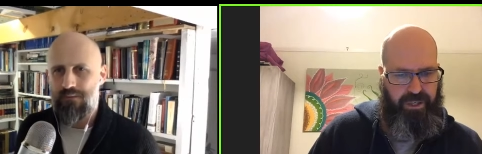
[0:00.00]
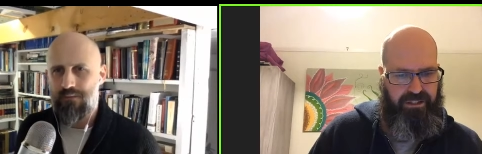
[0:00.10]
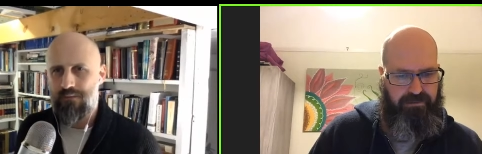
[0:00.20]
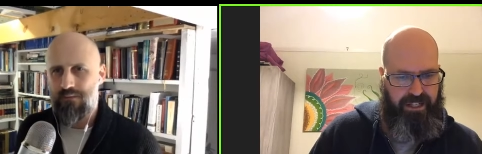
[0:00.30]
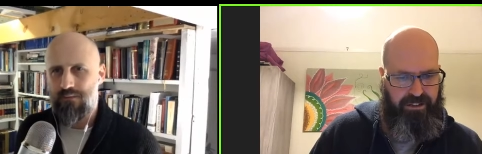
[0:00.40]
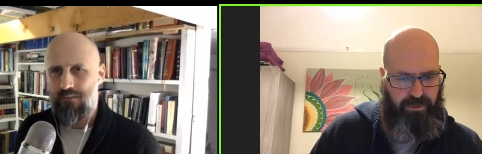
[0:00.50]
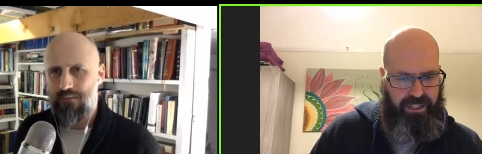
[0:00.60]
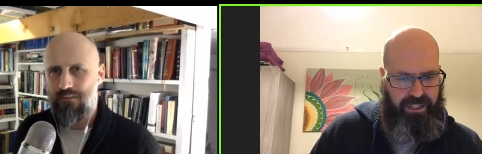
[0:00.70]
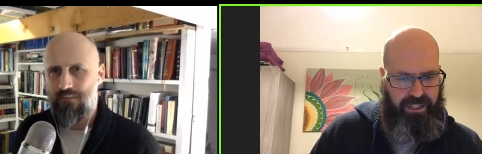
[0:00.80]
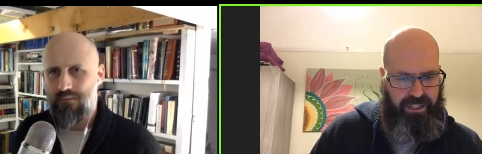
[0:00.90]
Speaker 1: weeds among the
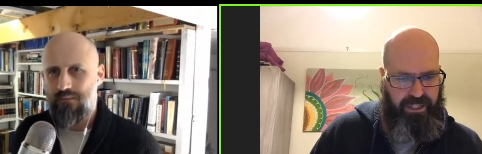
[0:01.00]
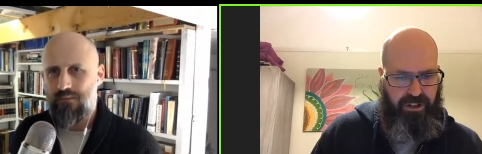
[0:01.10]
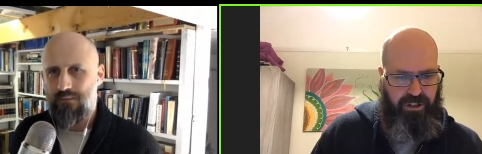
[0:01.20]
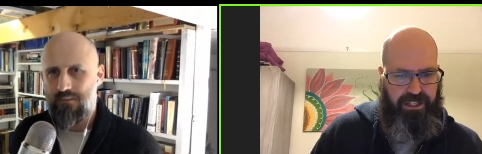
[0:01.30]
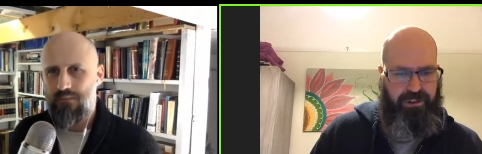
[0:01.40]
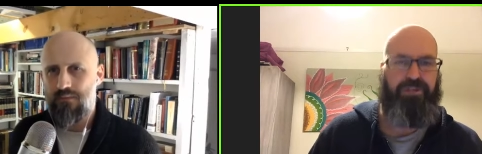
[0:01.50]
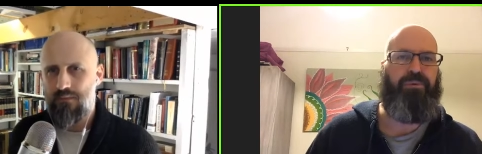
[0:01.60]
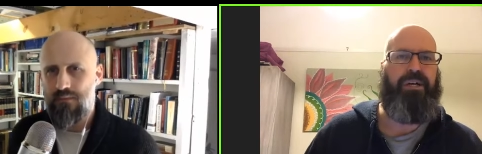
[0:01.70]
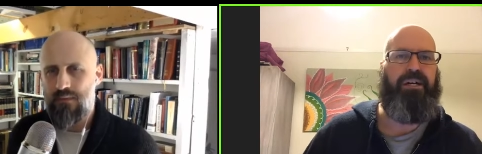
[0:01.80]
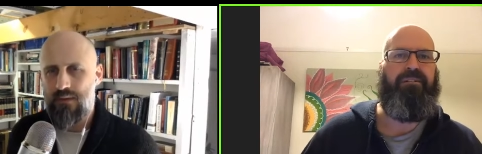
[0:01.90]
wheat earlier as
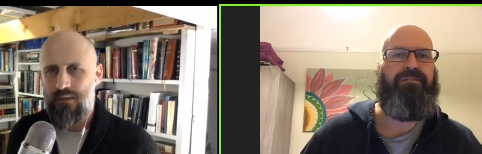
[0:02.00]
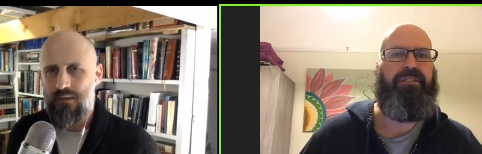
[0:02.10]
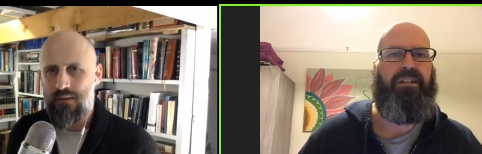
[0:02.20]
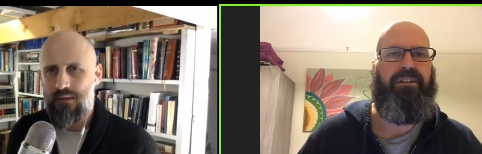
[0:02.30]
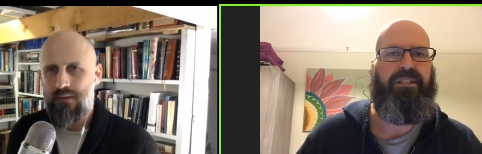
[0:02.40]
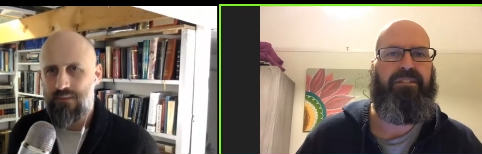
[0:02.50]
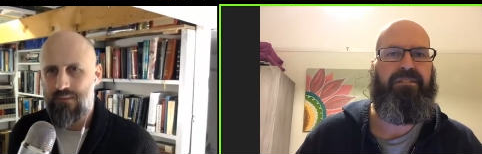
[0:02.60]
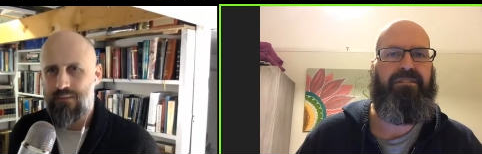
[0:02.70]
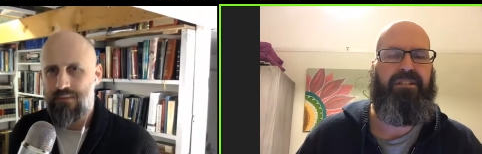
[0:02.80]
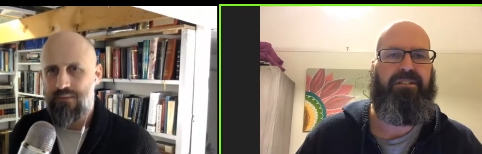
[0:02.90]
well. You know
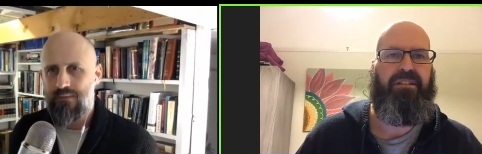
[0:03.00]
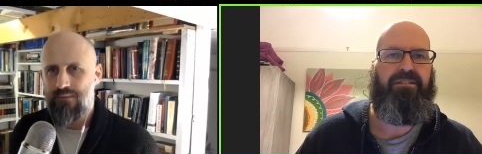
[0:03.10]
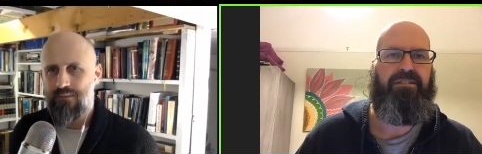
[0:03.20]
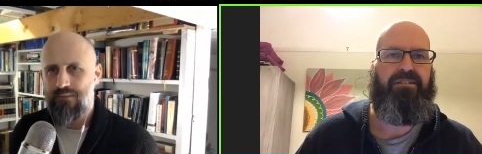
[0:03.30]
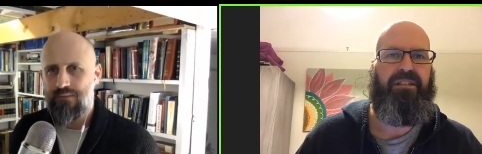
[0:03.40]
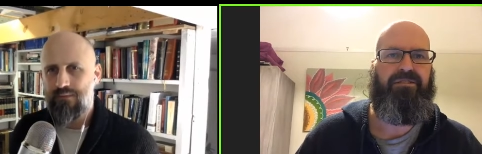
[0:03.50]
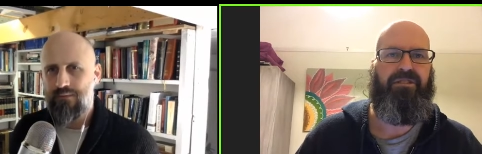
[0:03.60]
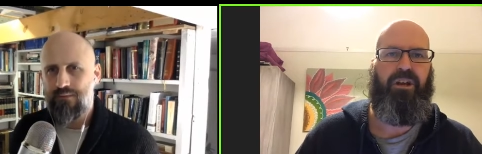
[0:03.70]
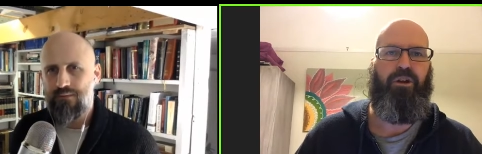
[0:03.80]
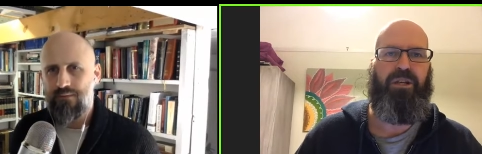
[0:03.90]
that's it's it's it's
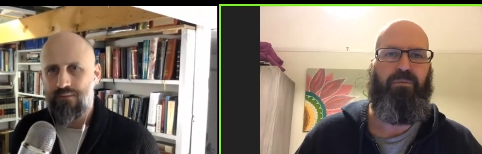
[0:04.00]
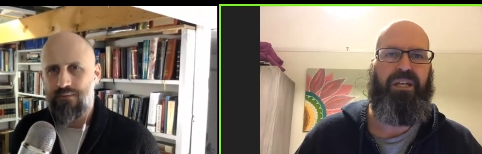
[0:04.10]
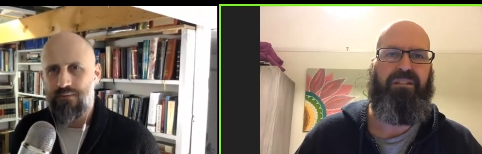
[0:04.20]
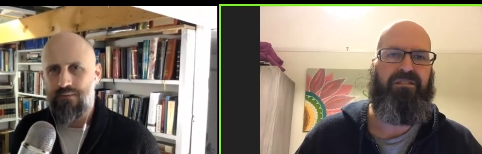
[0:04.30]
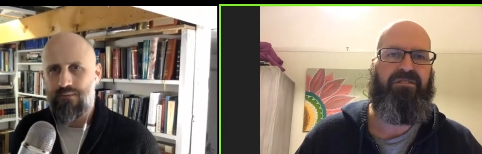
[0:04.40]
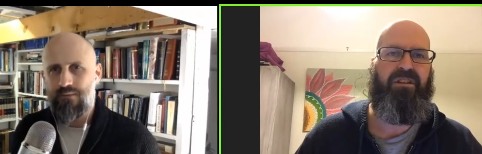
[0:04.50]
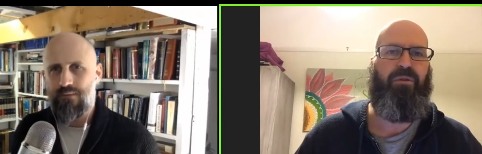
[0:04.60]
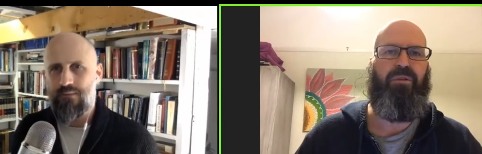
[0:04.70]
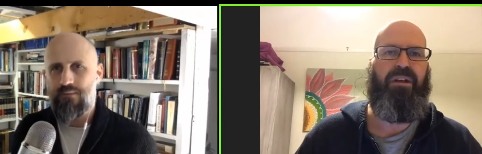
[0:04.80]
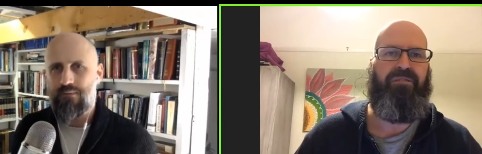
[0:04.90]
not only wheat. It's not
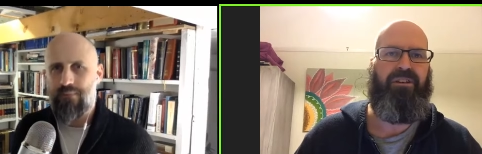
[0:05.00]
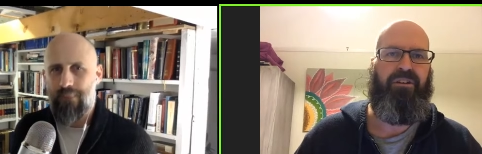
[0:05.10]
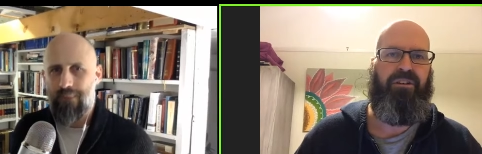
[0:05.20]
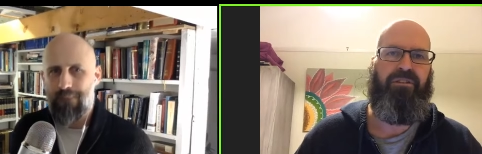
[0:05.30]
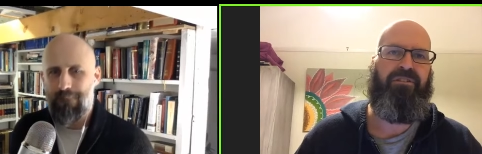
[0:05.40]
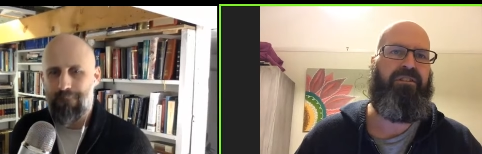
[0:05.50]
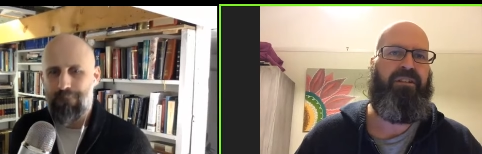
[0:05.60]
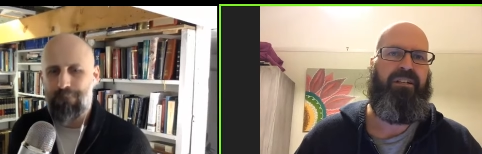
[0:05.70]
all heaven on earth.